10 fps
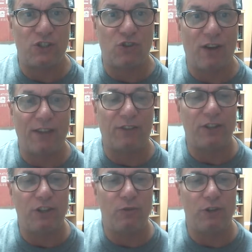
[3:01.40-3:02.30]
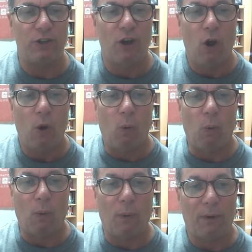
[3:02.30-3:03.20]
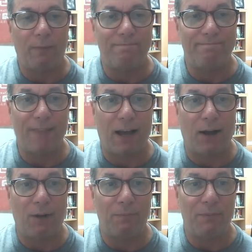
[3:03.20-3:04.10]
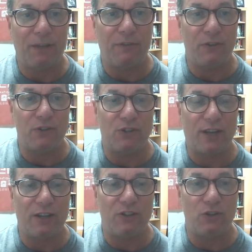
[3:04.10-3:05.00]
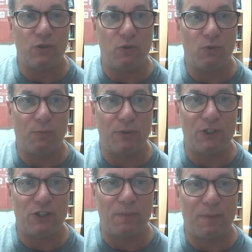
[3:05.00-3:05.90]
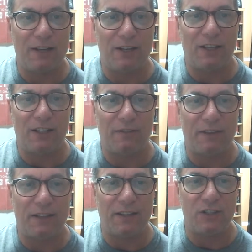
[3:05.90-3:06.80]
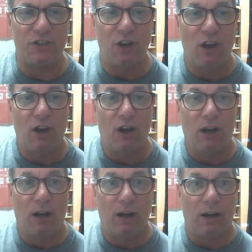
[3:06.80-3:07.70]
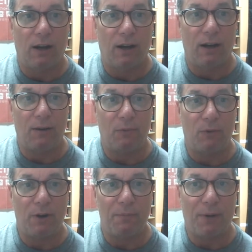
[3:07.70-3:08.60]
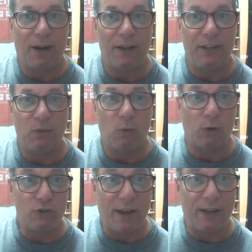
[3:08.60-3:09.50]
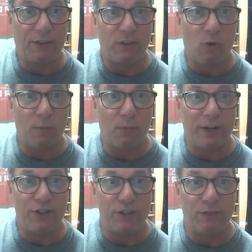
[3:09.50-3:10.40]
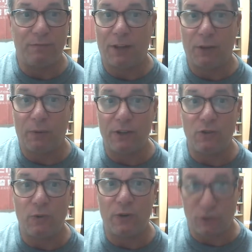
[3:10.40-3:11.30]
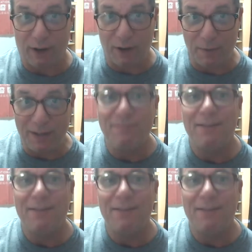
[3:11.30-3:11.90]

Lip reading: Triathlon Union, or if you decide to participate in an event that's run by the World Triathlon Corporation, otherwise known as Ironman,